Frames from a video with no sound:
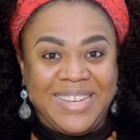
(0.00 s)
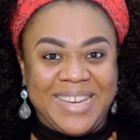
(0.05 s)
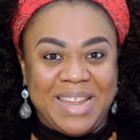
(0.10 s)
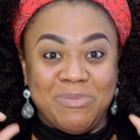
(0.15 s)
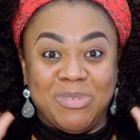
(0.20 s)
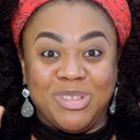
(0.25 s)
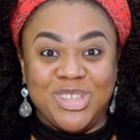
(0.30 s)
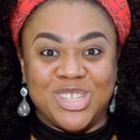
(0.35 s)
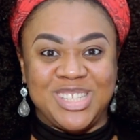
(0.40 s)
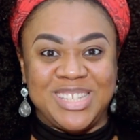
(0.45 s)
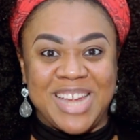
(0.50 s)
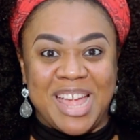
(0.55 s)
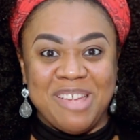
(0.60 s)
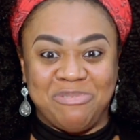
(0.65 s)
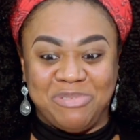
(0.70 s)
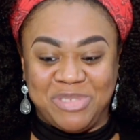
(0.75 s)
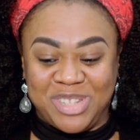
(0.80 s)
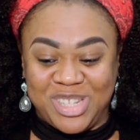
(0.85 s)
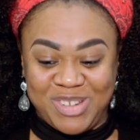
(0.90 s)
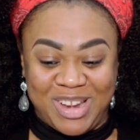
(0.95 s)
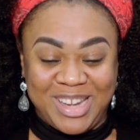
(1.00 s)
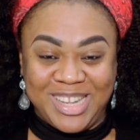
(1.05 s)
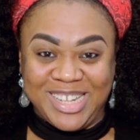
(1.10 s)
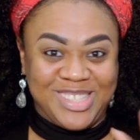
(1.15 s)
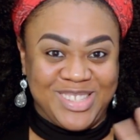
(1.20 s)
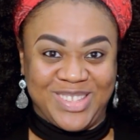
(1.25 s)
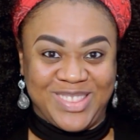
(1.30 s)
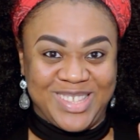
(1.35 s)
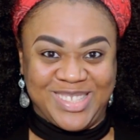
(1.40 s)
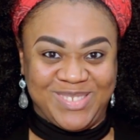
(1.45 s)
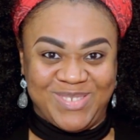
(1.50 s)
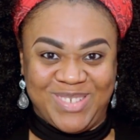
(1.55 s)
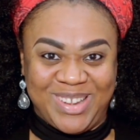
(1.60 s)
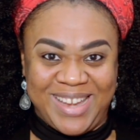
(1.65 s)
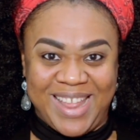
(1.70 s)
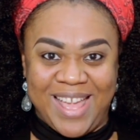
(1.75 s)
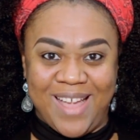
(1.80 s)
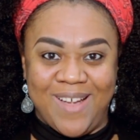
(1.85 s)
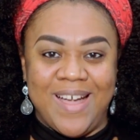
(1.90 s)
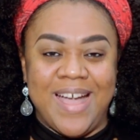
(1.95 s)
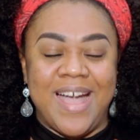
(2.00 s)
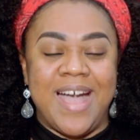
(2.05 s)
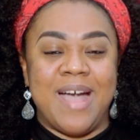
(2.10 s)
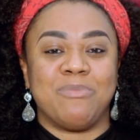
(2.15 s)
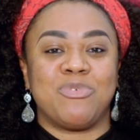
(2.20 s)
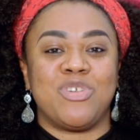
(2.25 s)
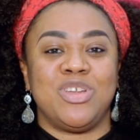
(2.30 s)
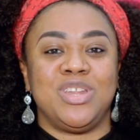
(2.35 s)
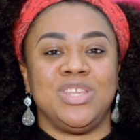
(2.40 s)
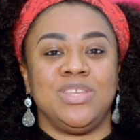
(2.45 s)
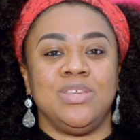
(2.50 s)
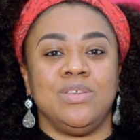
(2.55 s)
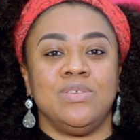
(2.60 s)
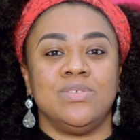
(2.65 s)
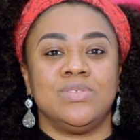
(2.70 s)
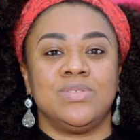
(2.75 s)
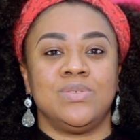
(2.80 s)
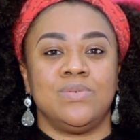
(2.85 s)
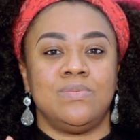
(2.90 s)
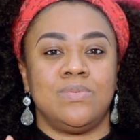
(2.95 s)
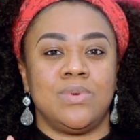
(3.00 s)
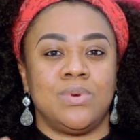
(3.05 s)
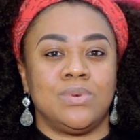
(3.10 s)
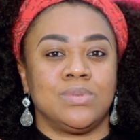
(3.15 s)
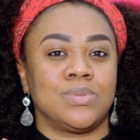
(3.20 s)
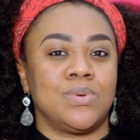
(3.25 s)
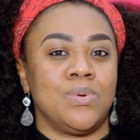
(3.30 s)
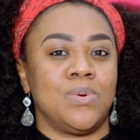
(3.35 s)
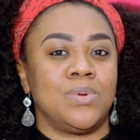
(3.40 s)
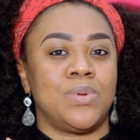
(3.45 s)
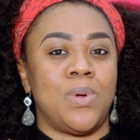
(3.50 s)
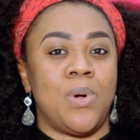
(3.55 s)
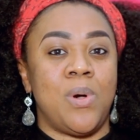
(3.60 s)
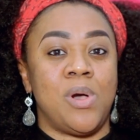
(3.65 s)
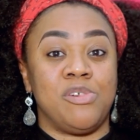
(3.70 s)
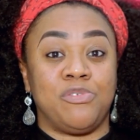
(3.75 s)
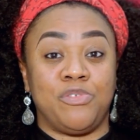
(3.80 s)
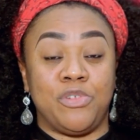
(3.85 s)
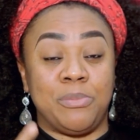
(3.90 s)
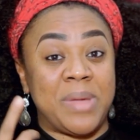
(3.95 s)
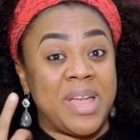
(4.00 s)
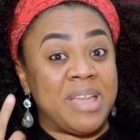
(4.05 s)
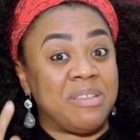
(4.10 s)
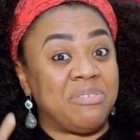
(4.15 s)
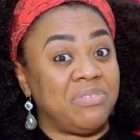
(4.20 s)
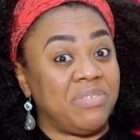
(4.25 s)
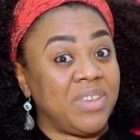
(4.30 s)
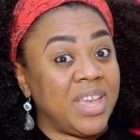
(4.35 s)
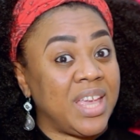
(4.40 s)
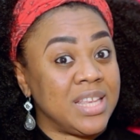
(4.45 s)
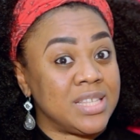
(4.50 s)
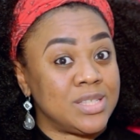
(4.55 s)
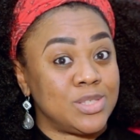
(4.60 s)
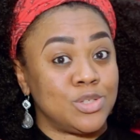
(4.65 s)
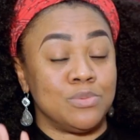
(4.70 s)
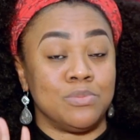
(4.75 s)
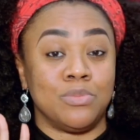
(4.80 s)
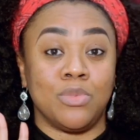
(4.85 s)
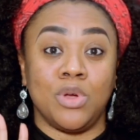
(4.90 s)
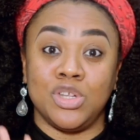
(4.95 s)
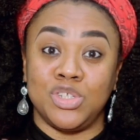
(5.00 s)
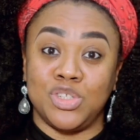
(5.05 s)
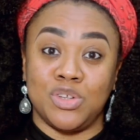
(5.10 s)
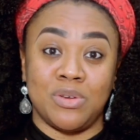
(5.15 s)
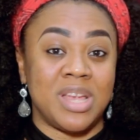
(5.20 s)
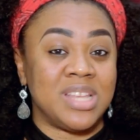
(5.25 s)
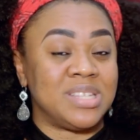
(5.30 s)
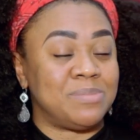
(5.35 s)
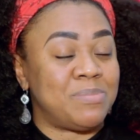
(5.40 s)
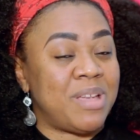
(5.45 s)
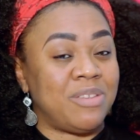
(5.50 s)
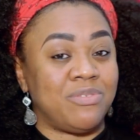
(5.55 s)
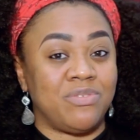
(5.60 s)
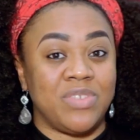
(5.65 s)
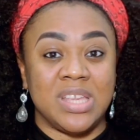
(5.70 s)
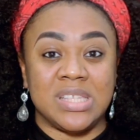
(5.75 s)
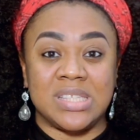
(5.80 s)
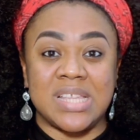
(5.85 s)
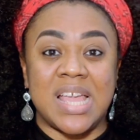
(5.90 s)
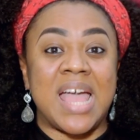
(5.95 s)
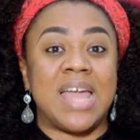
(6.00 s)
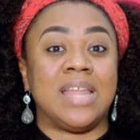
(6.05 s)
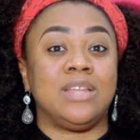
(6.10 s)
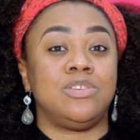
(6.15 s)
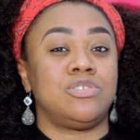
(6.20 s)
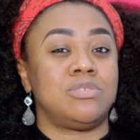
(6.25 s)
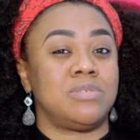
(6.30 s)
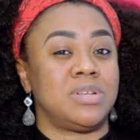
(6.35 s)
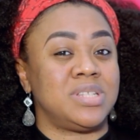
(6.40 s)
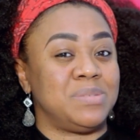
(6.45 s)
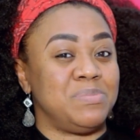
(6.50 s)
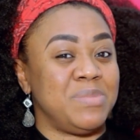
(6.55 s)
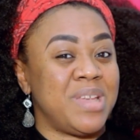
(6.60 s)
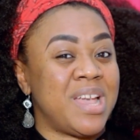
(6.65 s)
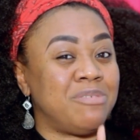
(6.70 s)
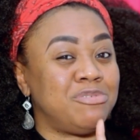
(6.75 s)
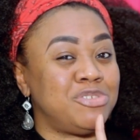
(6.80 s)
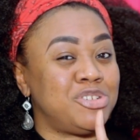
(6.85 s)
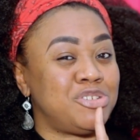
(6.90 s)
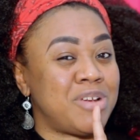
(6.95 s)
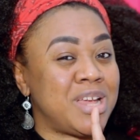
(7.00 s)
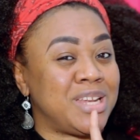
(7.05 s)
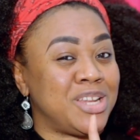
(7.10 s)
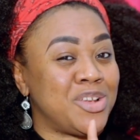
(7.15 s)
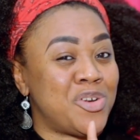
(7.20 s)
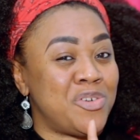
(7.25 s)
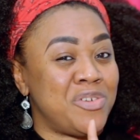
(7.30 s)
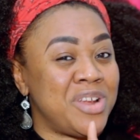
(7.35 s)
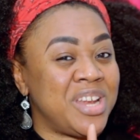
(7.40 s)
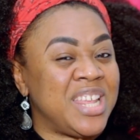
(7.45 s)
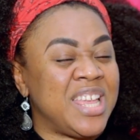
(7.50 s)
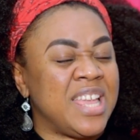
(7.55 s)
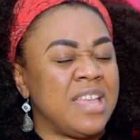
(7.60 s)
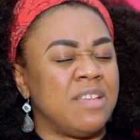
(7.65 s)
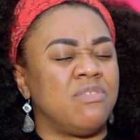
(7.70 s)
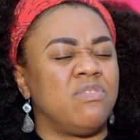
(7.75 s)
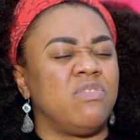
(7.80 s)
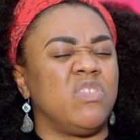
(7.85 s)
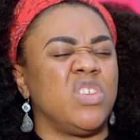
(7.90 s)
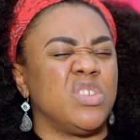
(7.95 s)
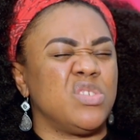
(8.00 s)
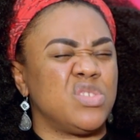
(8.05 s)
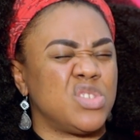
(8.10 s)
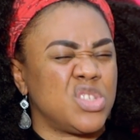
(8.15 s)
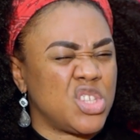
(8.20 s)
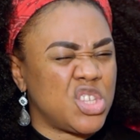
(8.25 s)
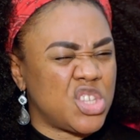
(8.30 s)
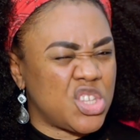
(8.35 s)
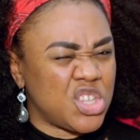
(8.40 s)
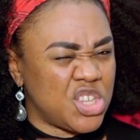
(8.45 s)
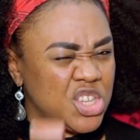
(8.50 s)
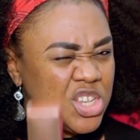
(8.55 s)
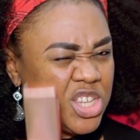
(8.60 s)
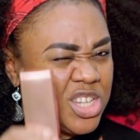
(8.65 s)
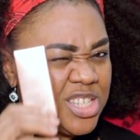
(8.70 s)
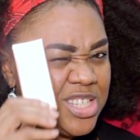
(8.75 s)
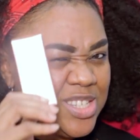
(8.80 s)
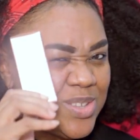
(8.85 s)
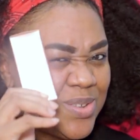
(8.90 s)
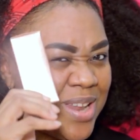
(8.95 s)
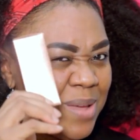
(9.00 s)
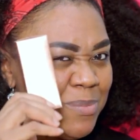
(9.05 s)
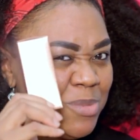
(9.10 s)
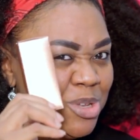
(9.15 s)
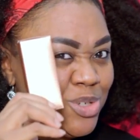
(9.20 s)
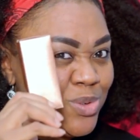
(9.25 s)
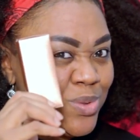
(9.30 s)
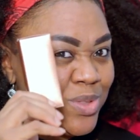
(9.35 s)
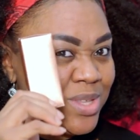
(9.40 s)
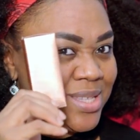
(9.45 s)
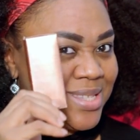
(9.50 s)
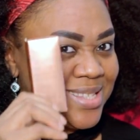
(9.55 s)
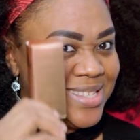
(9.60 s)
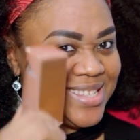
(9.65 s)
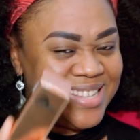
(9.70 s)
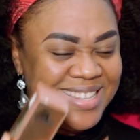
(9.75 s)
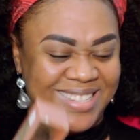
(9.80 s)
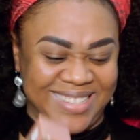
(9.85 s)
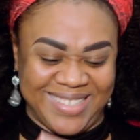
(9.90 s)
Let me just dive straight into this one now. I'm gonna use the rose gold oil for my face to moisturize my face. And trust me, I've tried it already. It feels good. So let me do this.